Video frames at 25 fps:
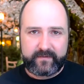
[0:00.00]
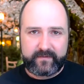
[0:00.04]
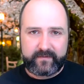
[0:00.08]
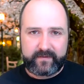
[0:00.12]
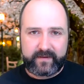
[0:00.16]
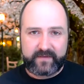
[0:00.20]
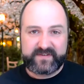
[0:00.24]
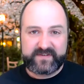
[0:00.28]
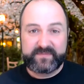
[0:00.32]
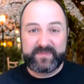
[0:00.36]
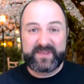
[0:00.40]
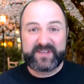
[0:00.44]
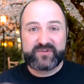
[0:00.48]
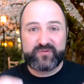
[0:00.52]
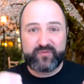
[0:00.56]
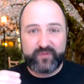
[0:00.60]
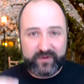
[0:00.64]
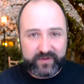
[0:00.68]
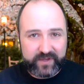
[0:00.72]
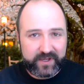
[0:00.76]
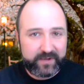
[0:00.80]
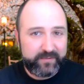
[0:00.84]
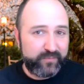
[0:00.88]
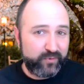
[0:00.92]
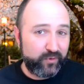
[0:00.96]
If something's
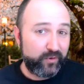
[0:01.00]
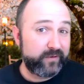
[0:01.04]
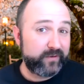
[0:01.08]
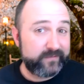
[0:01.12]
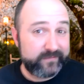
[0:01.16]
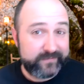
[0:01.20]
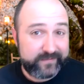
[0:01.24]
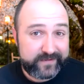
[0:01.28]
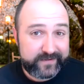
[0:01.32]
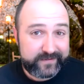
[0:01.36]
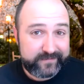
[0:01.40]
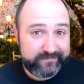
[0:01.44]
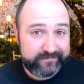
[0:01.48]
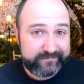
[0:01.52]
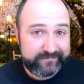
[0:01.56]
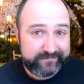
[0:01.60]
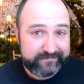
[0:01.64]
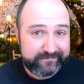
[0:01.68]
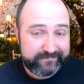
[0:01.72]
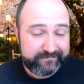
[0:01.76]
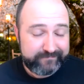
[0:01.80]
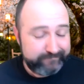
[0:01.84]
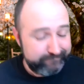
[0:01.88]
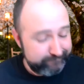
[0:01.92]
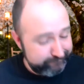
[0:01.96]
really important,
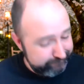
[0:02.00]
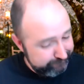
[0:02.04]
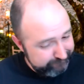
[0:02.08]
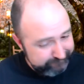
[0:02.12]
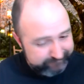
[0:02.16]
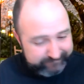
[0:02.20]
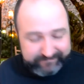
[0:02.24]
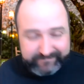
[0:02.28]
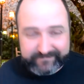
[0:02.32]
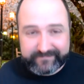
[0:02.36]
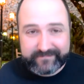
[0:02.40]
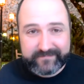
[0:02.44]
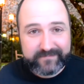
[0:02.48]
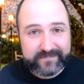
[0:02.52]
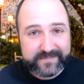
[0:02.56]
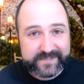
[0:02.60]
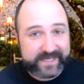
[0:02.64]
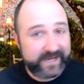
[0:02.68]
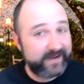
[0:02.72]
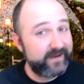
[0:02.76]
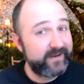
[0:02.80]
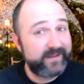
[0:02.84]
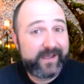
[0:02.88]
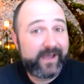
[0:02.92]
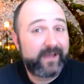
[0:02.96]

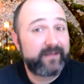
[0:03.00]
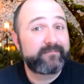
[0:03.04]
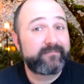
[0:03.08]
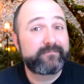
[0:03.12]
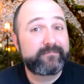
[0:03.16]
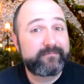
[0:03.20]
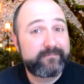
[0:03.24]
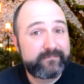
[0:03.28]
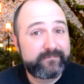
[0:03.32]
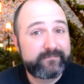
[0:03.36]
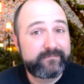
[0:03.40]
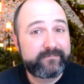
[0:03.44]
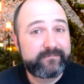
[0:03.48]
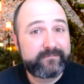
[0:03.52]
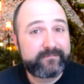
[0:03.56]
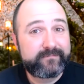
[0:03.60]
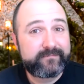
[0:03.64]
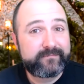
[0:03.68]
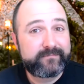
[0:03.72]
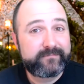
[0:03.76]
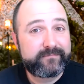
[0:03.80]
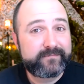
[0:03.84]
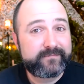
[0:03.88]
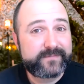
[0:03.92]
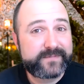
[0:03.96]
say it again.
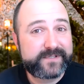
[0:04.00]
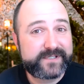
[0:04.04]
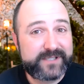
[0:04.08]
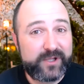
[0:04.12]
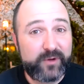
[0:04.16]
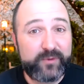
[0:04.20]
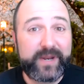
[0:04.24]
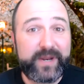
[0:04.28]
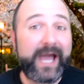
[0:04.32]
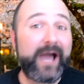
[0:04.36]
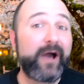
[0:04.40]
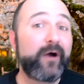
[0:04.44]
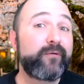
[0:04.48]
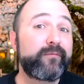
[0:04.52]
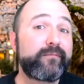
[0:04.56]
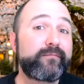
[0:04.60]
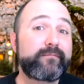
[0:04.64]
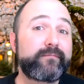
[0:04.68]
Slow down.